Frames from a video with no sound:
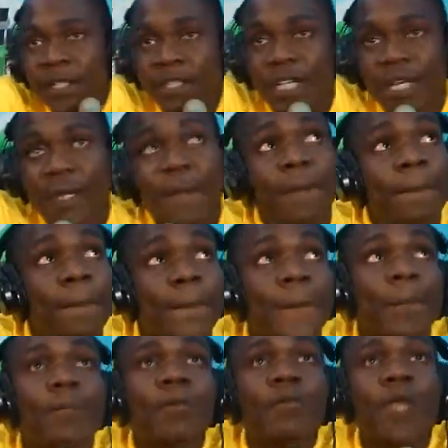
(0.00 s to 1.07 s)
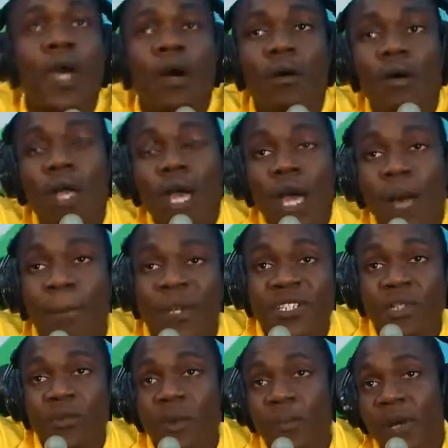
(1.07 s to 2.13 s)
Check it. Yeah, I
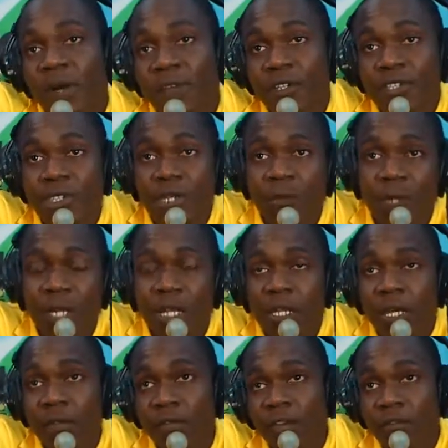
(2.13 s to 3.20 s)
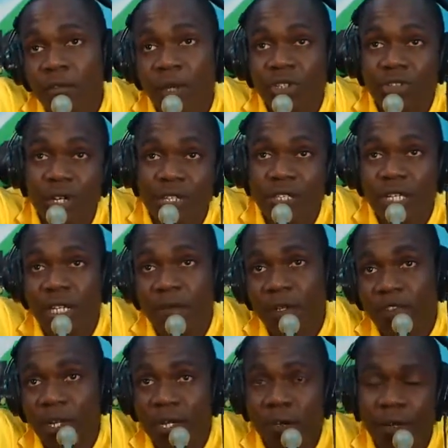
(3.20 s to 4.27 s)
placed you above because you the one I love. Gave you my trust. I never
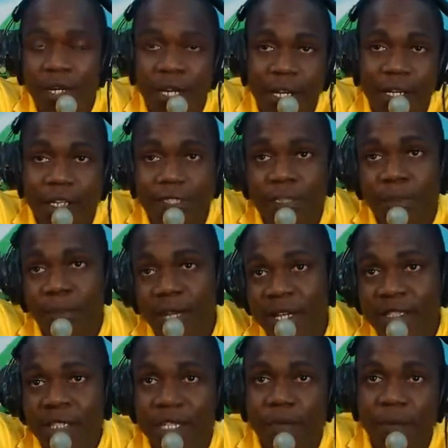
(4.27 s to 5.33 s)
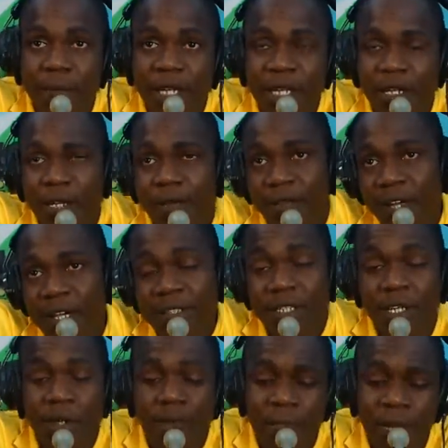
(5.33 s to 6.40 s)
traded what I gained or surplus. I never made it a fuzz.
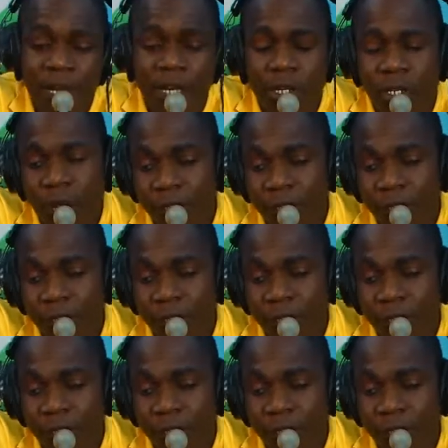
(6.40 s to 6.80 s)
I never made it.